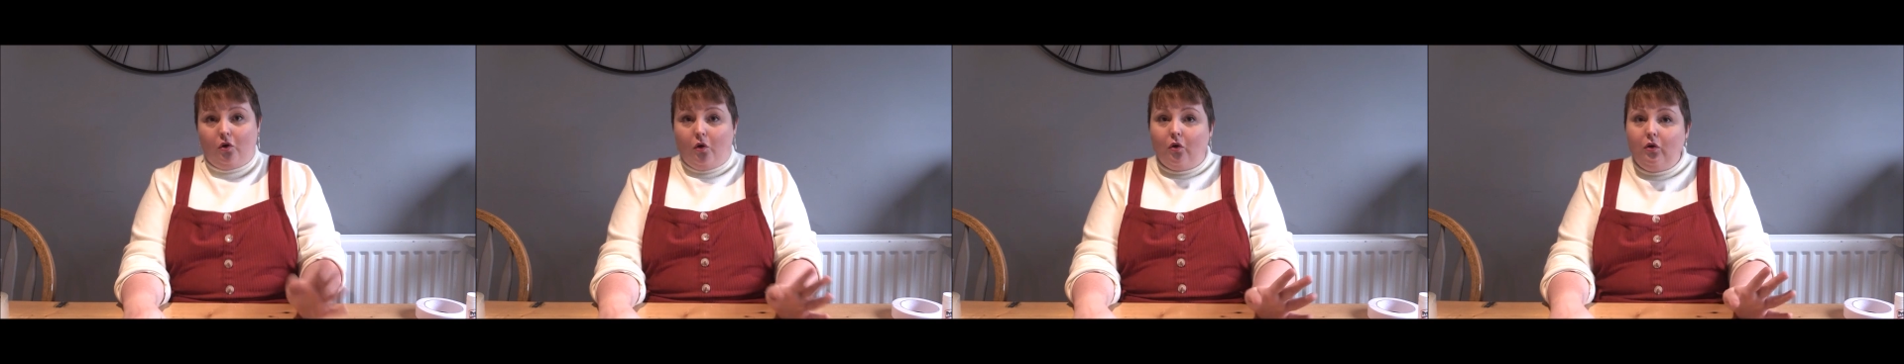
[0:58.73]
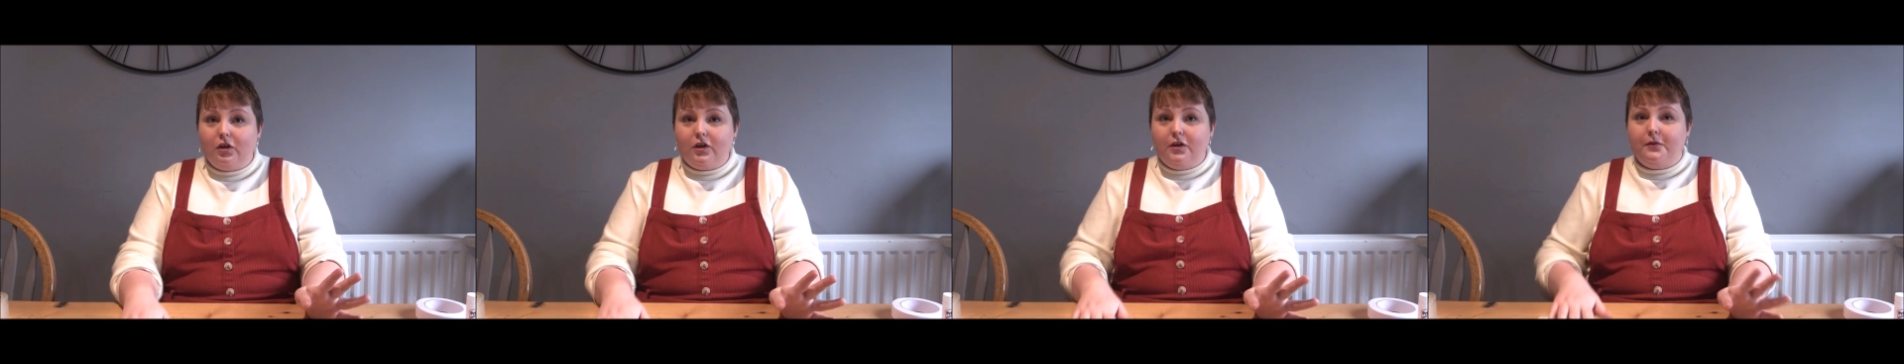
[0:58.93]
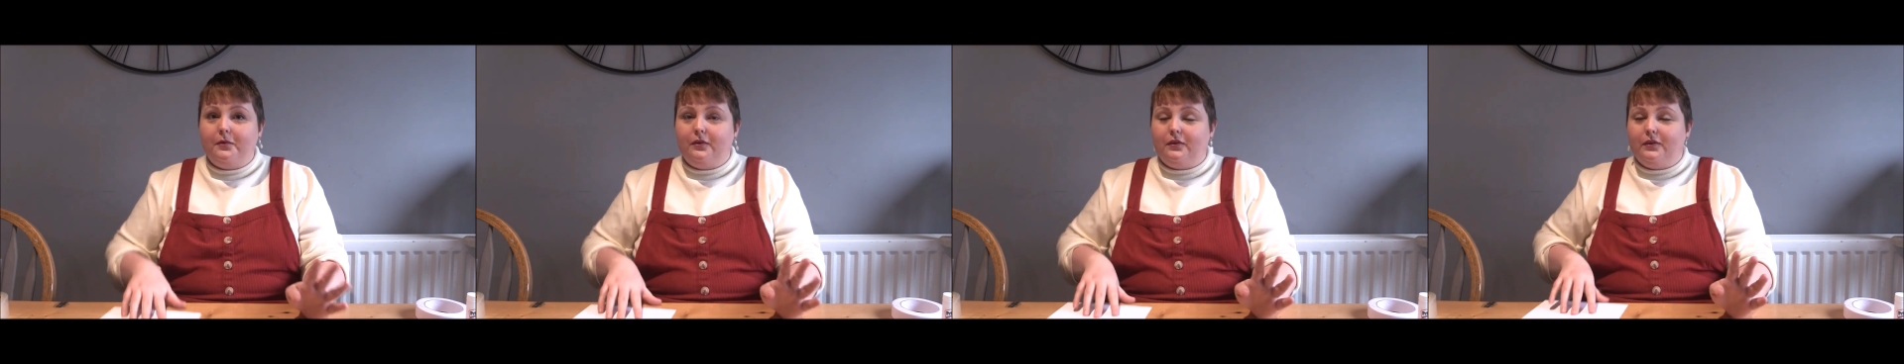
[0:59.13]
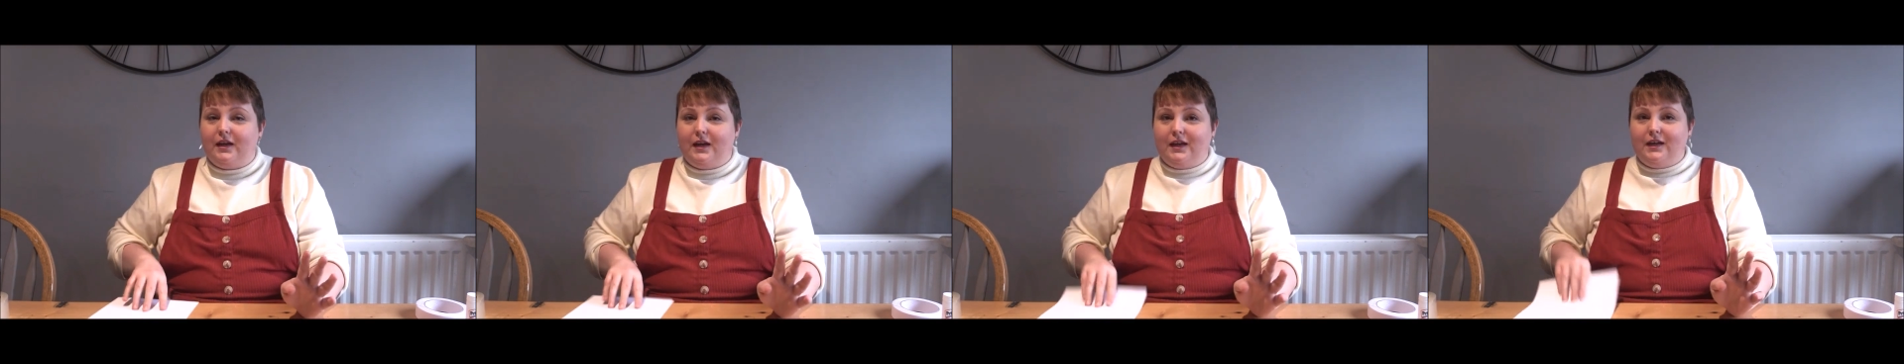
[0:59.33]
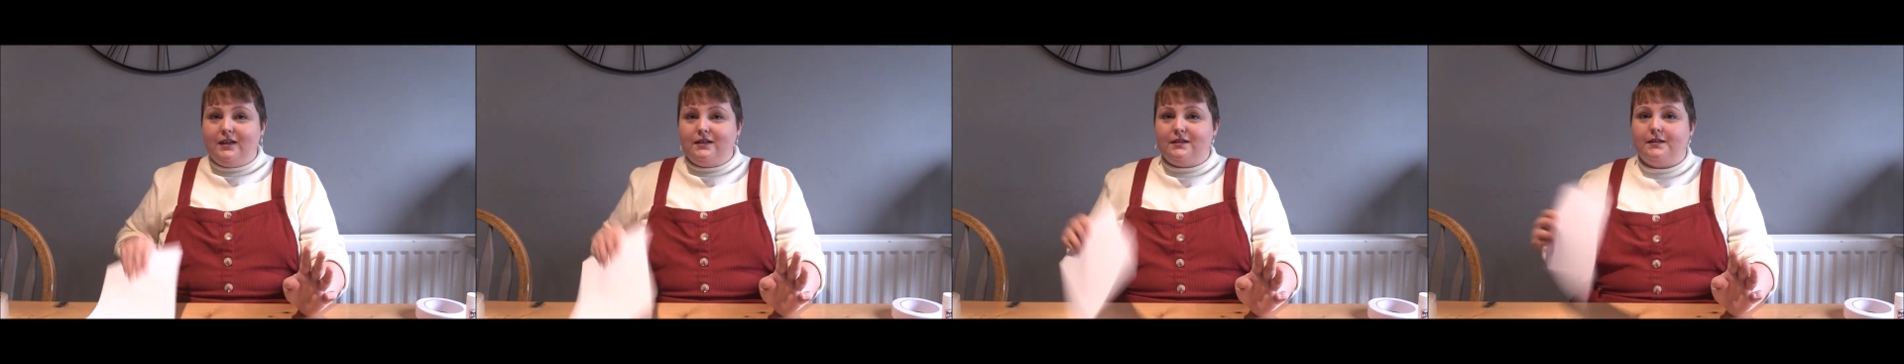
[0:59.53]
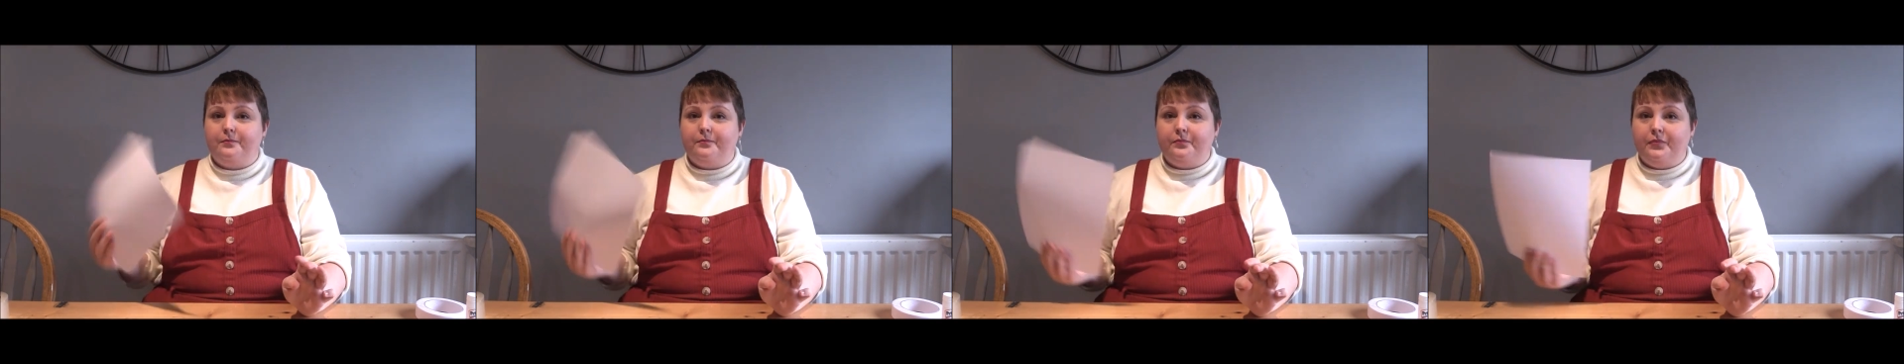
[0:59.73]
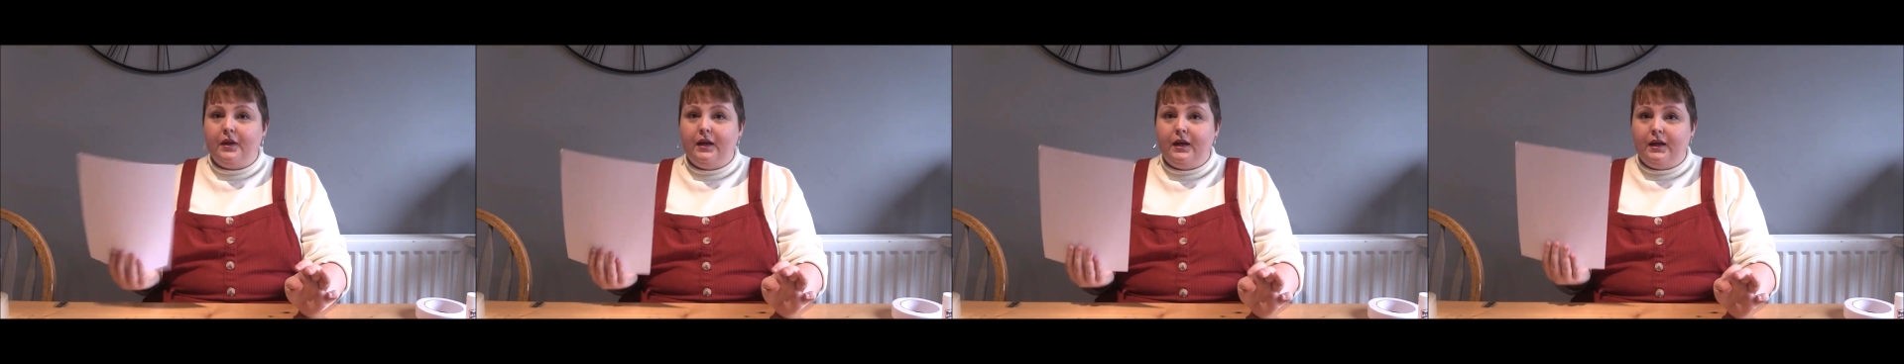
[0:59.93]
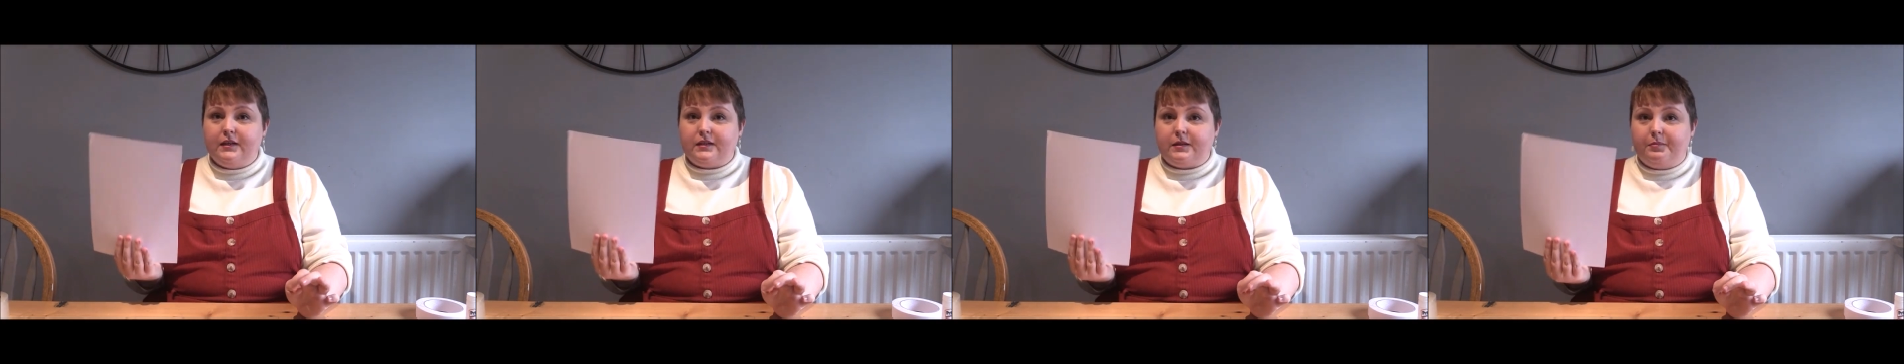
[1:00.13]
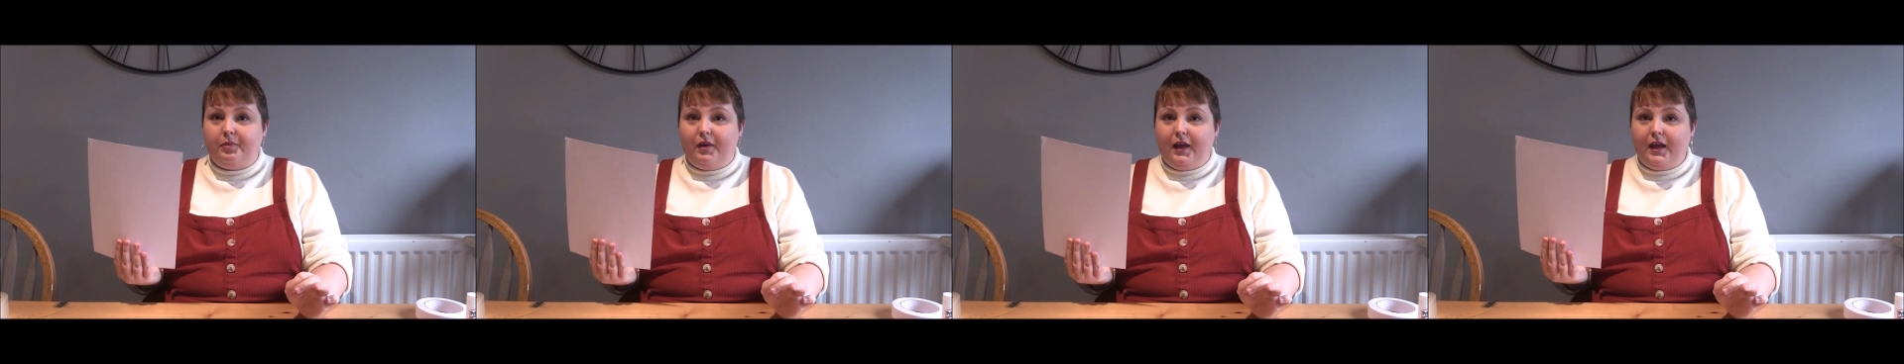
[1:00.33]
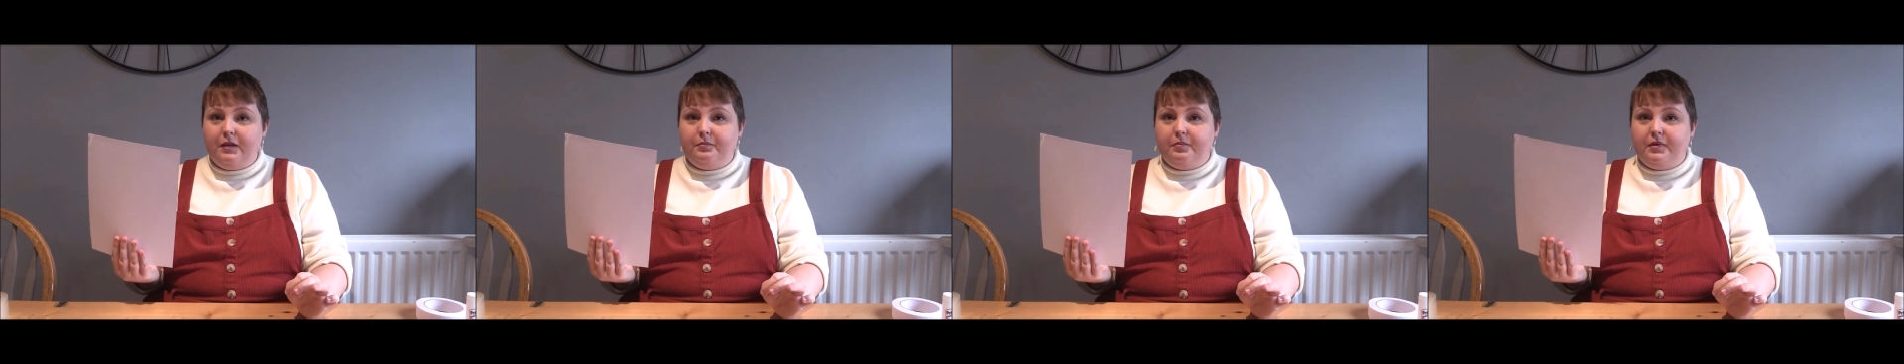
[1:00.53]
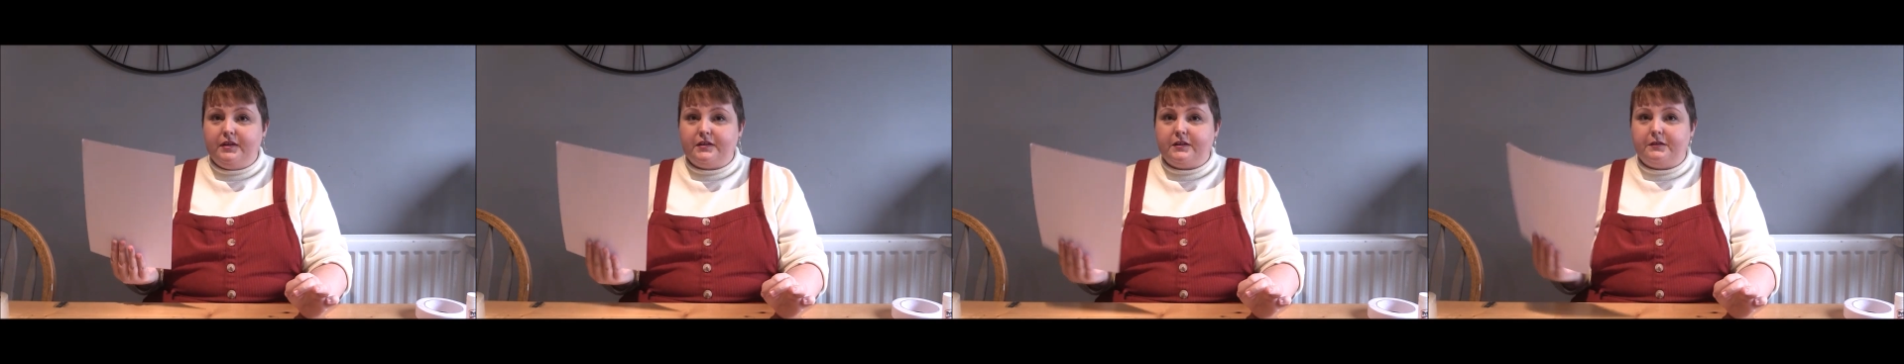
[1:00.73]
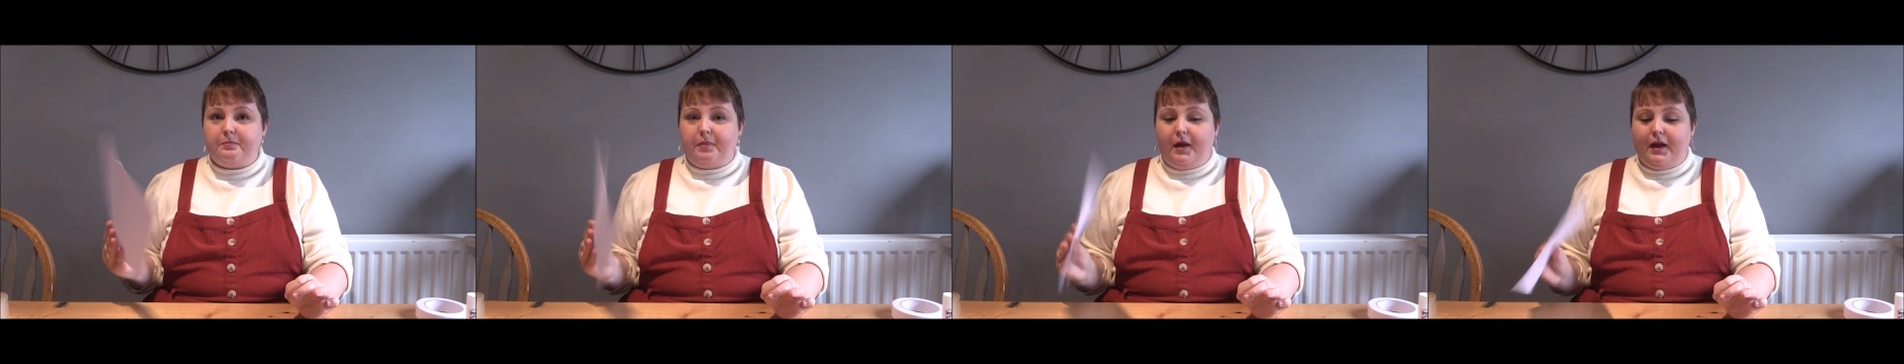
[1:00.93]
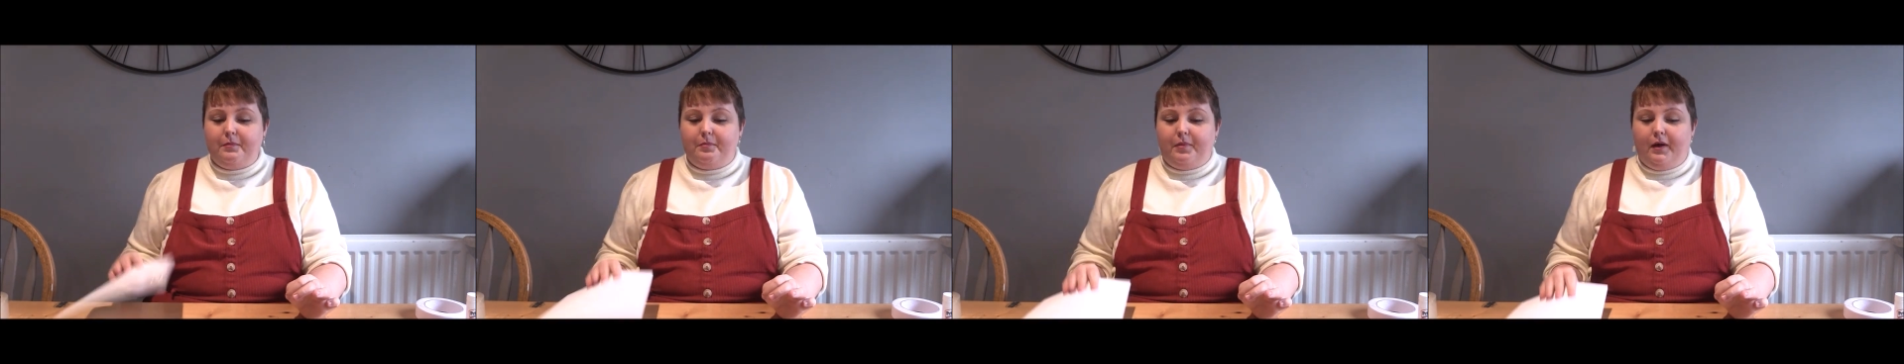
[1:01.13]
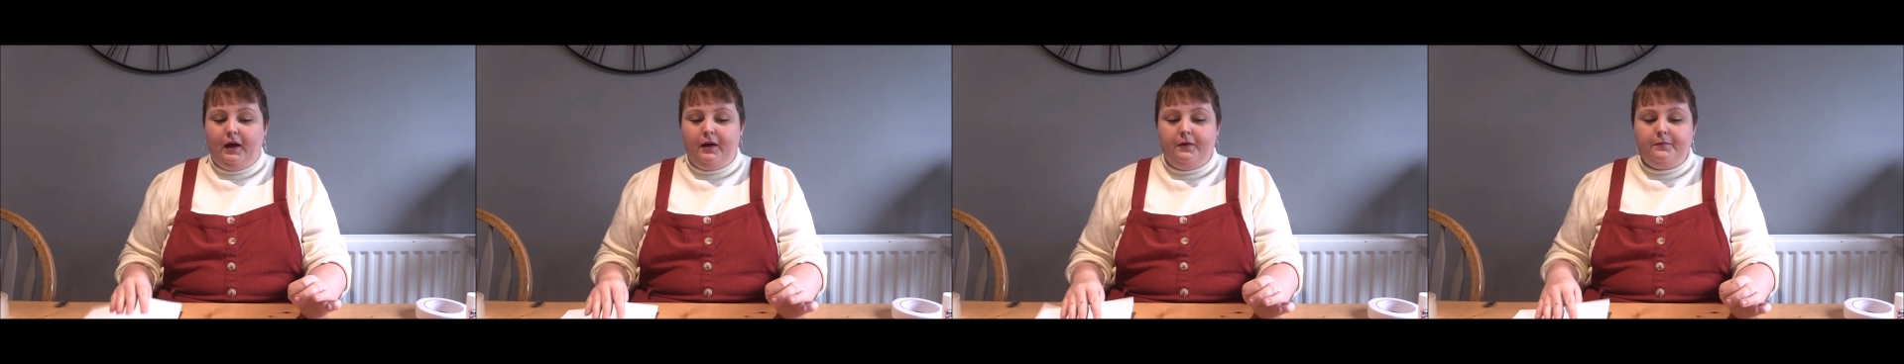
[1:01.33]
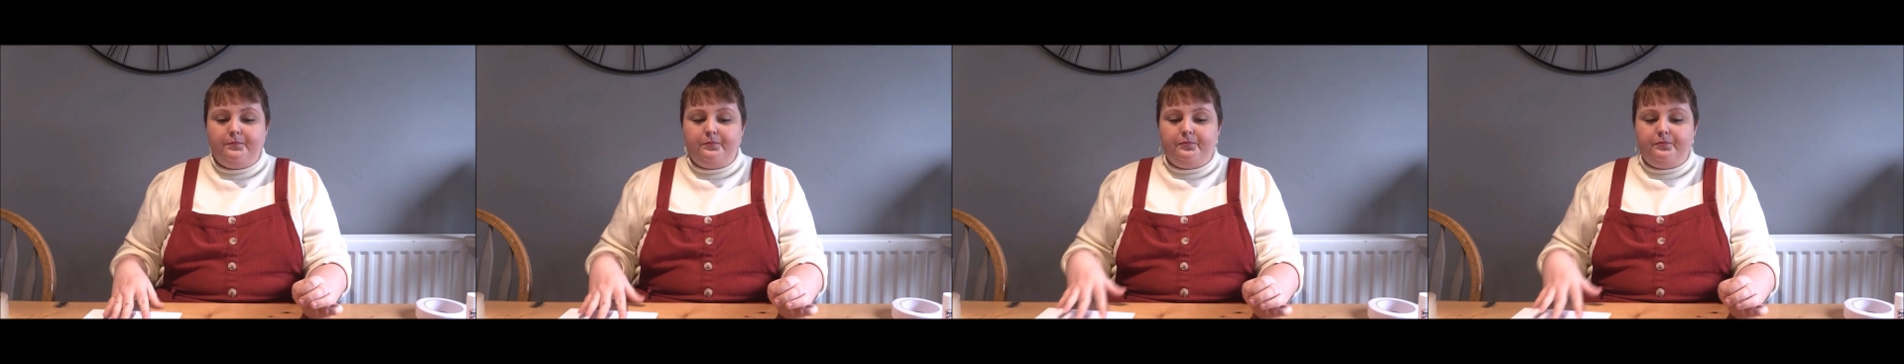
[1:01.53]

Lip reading: All you will need is a plain piece of paper,